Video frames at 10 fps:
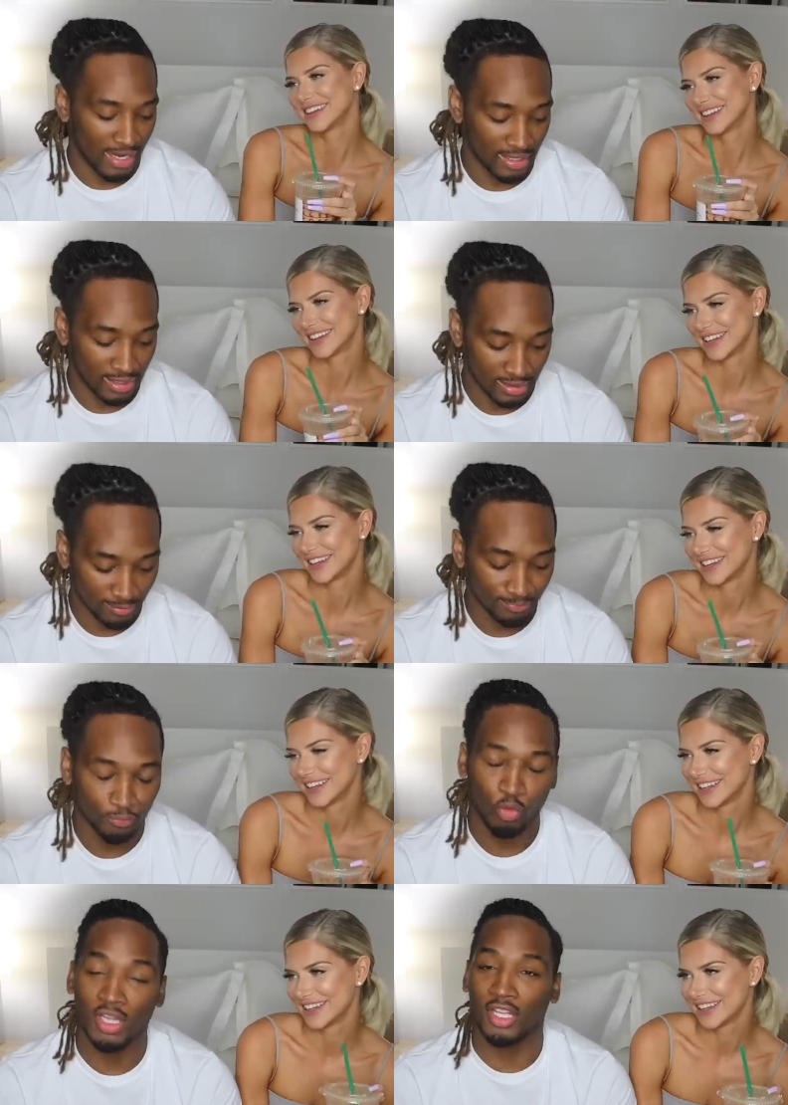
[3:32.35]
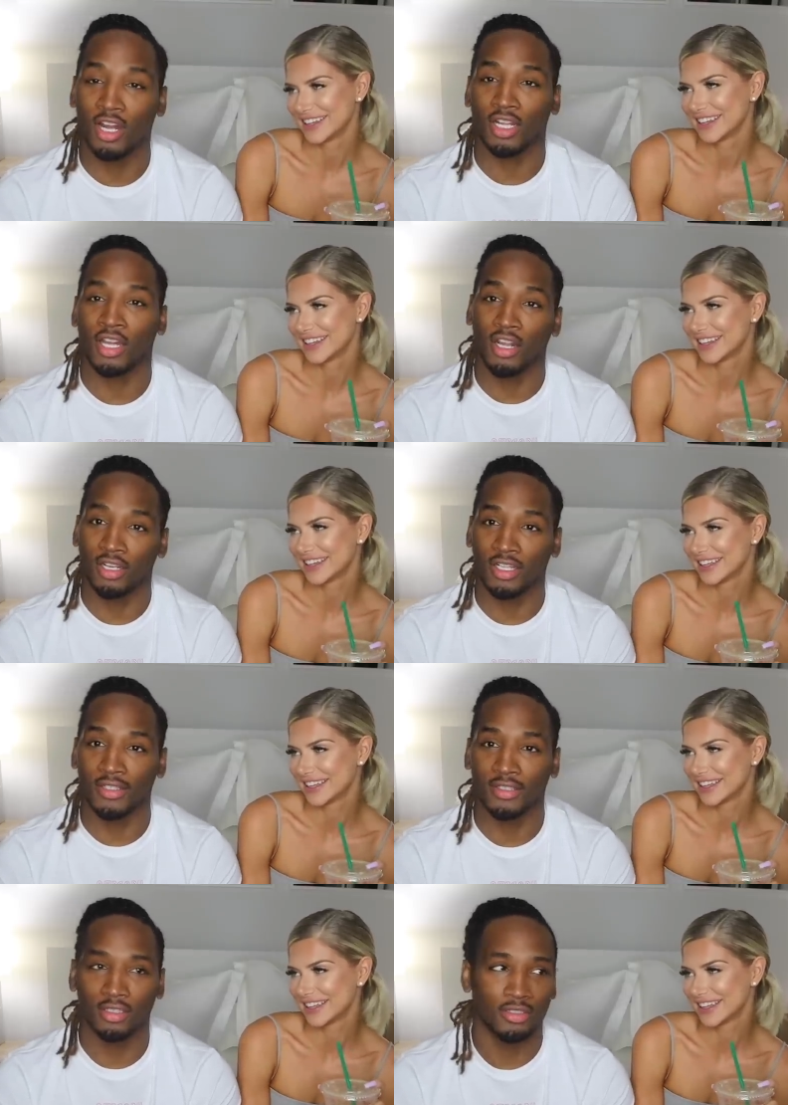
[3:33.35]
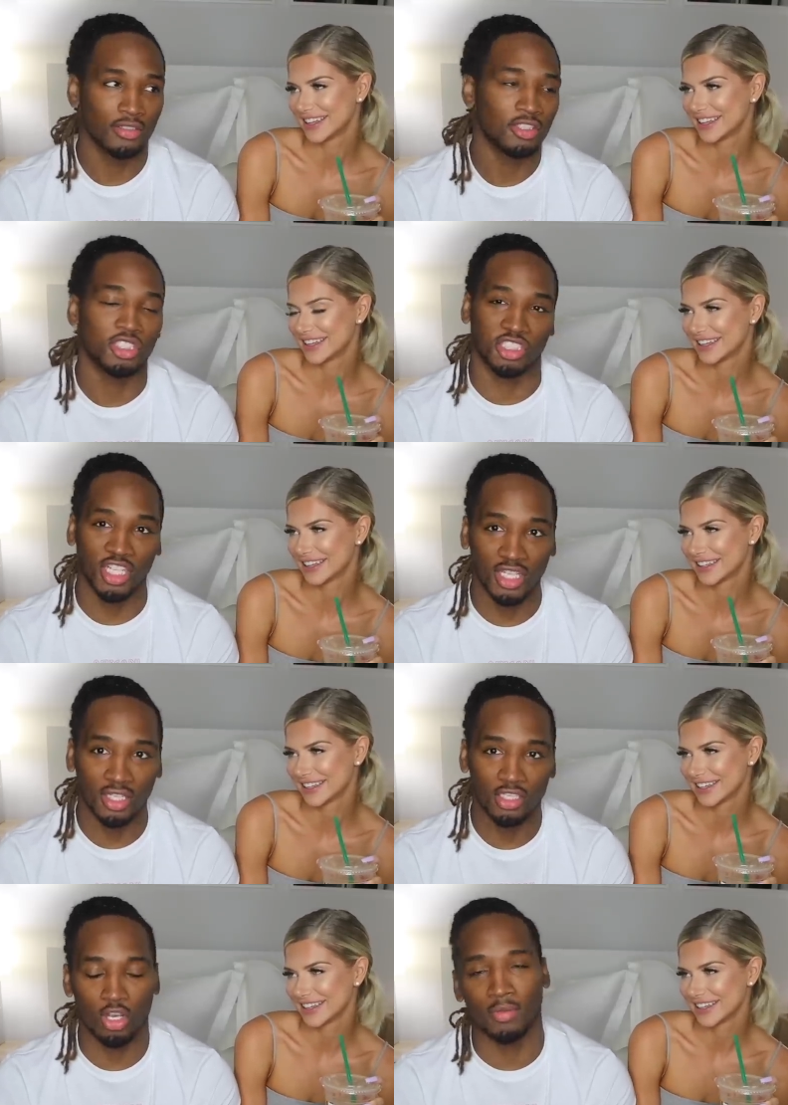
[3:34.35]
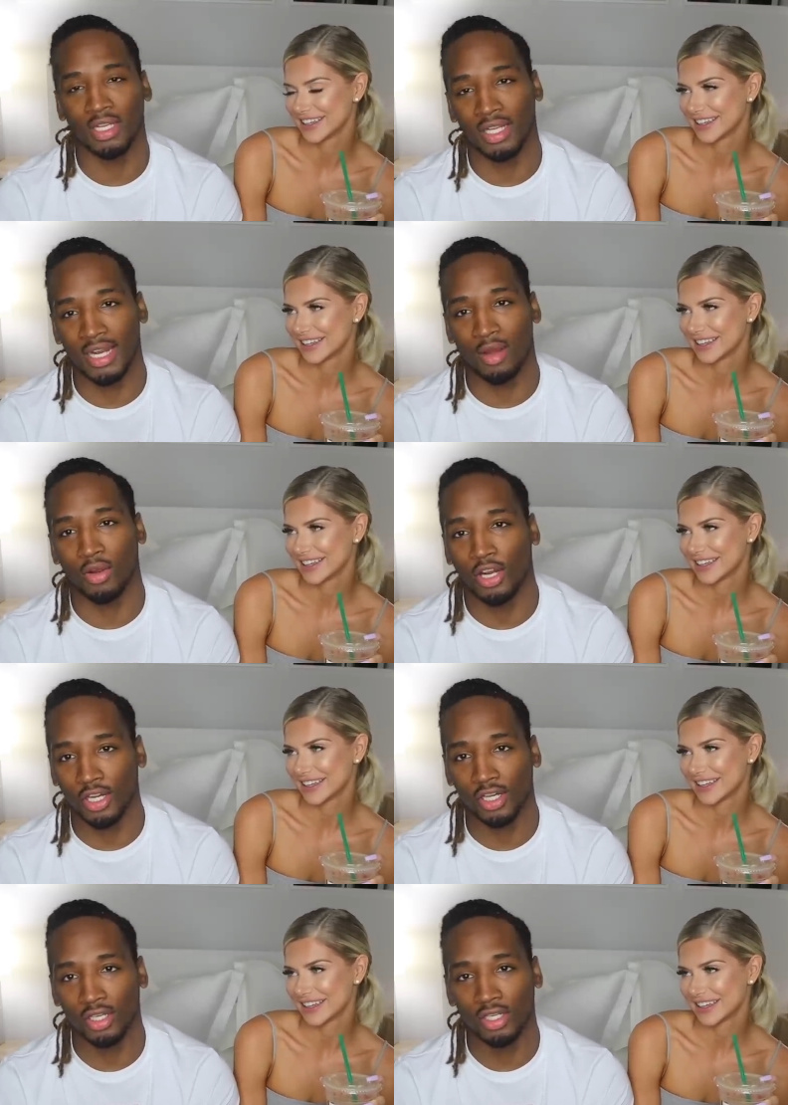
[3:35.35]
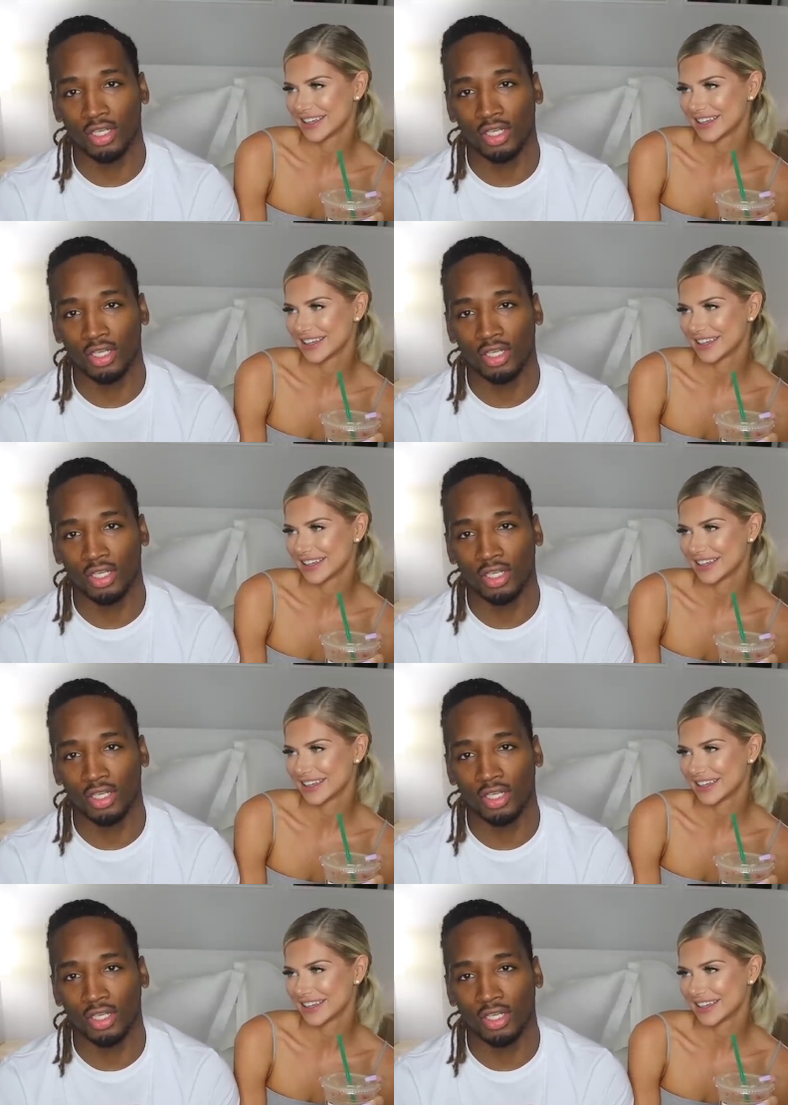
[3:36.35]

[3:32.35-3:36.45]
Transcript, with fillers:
Speaker 1: and um, we started cuddling. She told me to lay down with her.